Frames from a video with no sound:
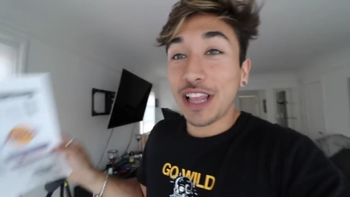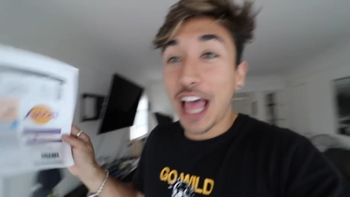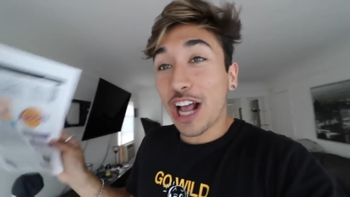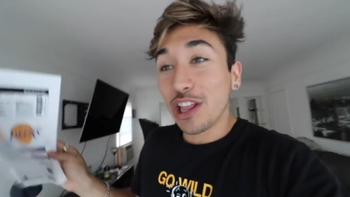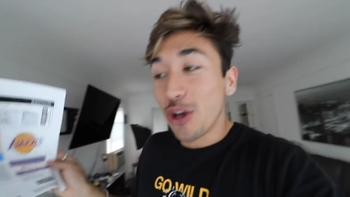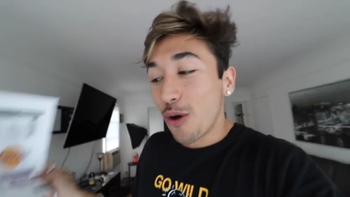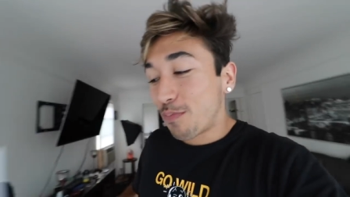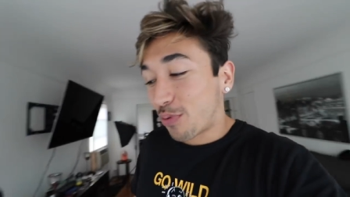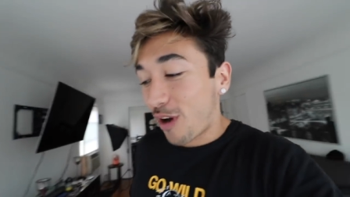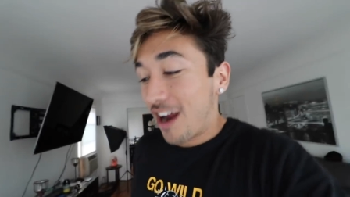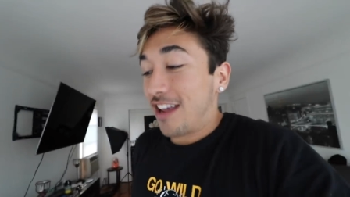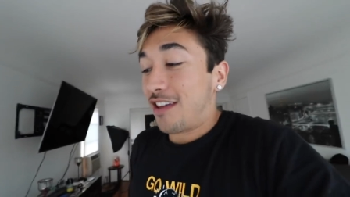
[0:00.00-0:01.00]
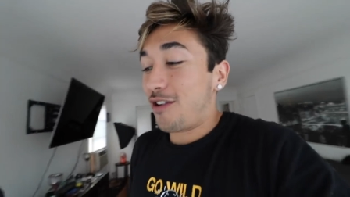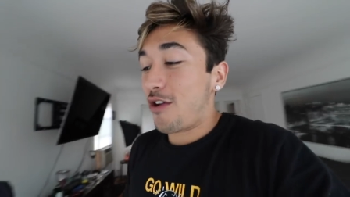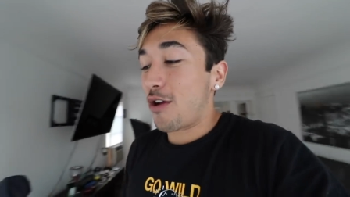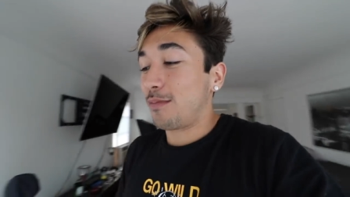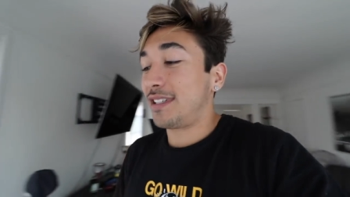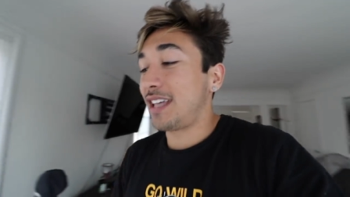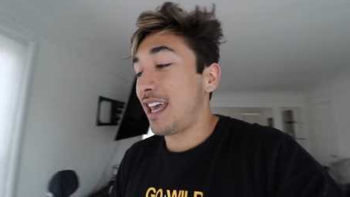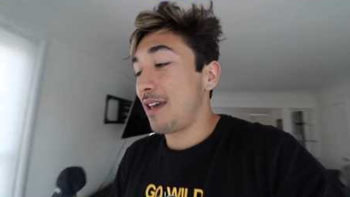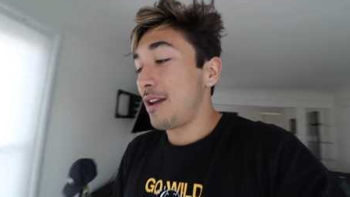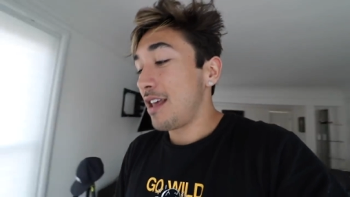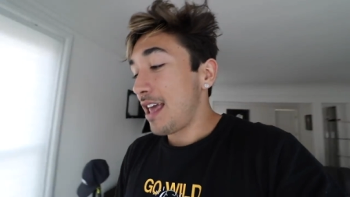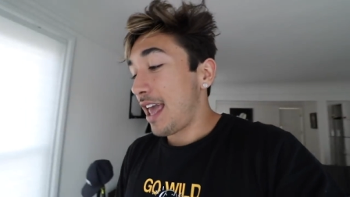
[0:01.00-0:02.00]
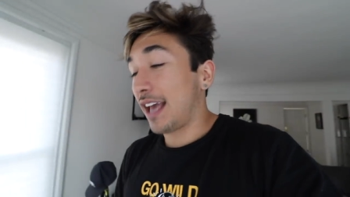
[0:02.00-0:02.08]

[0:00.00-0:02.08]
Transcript: like a little prank, you know what I'm saying?